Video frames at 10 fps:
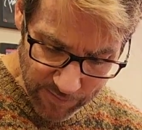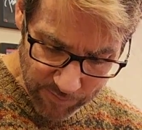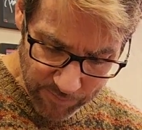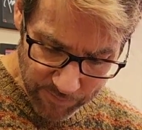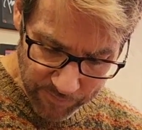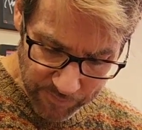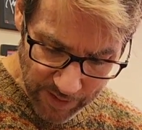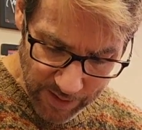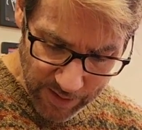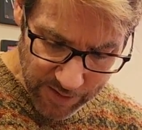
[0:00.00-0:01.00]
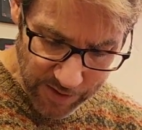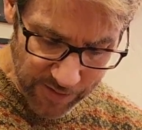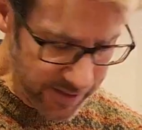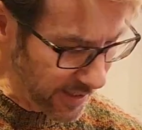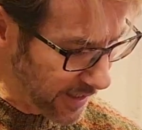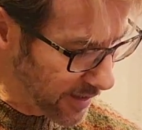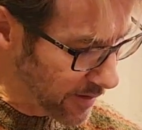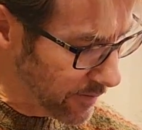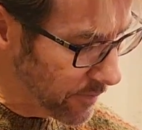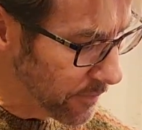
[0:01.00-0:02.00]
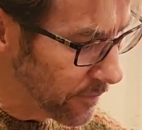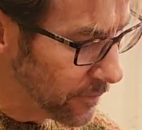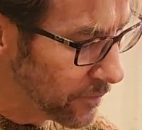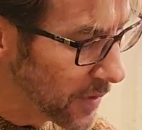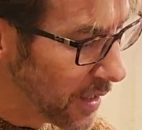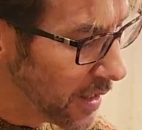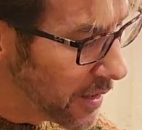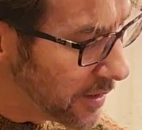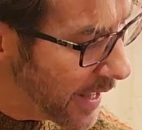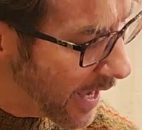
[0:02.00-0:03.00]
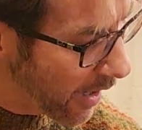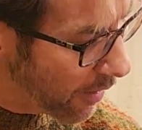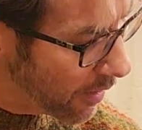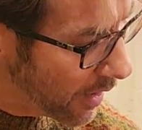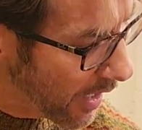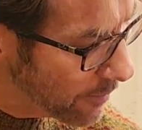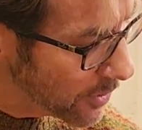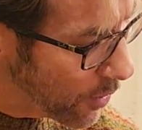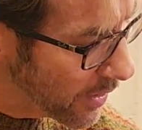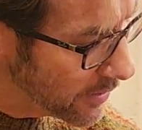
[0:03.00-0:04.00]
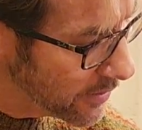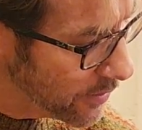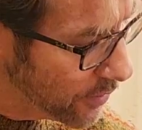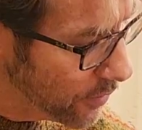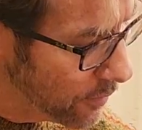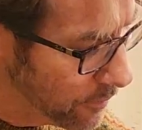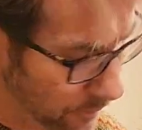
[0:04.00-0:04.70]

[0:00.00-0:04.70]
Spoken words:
to the D. Now I'm going to